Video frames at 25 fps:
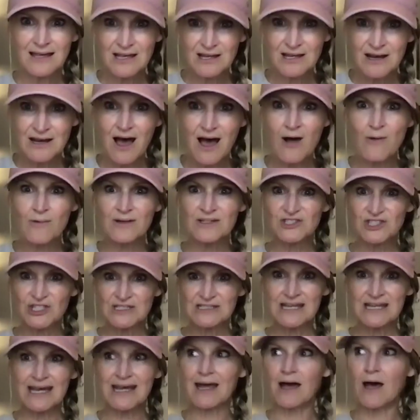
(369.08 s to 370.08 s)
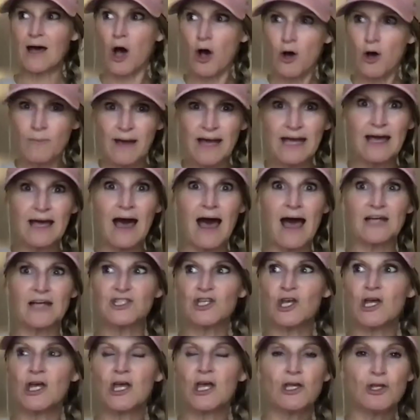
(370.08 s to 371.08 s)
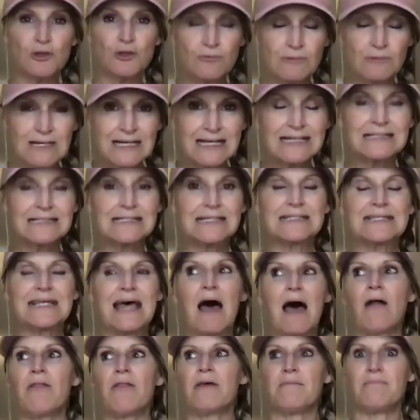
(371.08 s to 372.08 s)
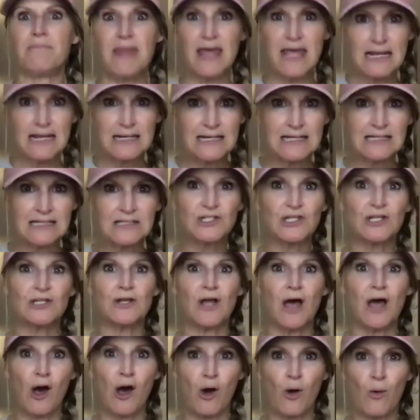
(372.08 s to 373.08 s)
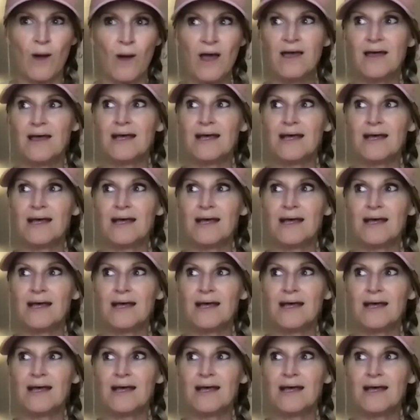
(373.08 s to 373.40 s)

You know, it's just like, oh my gosh, you need to tell them, they need to know.